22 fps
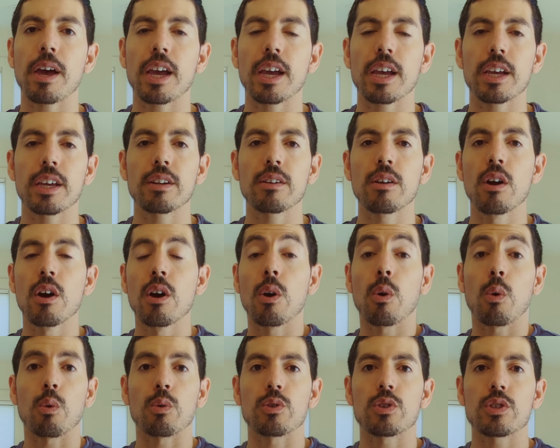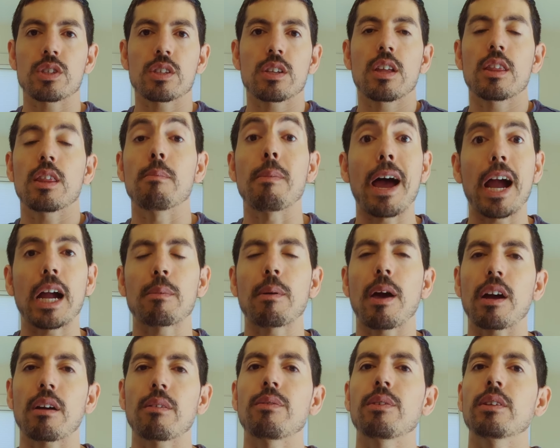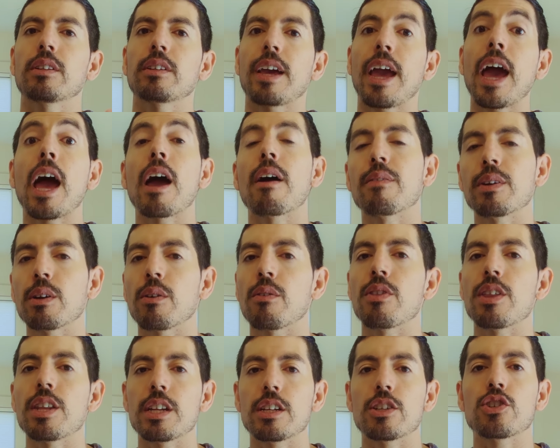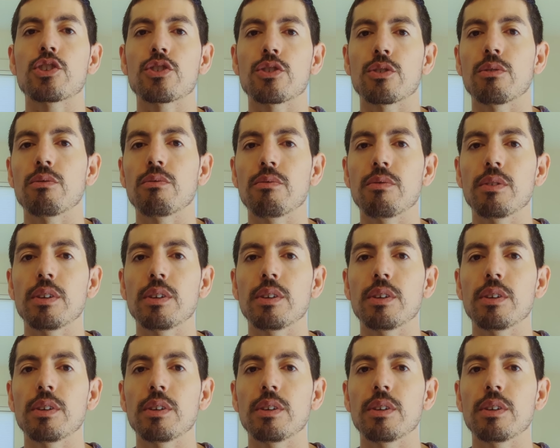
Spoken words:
pain or just the backpack feeling heavier than it should